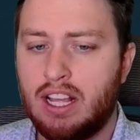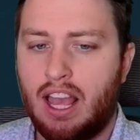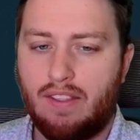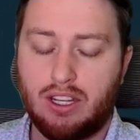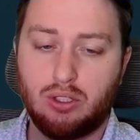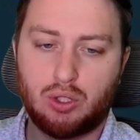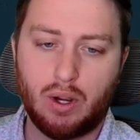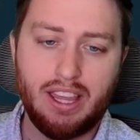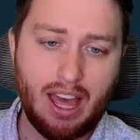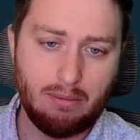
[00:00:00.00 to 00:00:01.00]
And then you
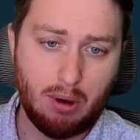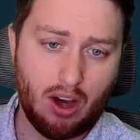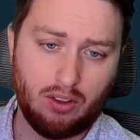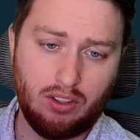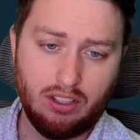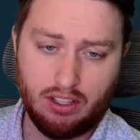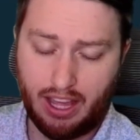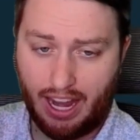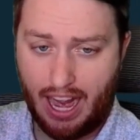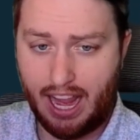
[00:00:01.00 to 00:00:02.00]
train that model,
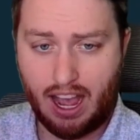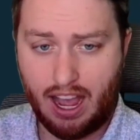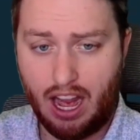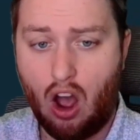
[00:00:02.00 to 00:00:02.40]
that AI,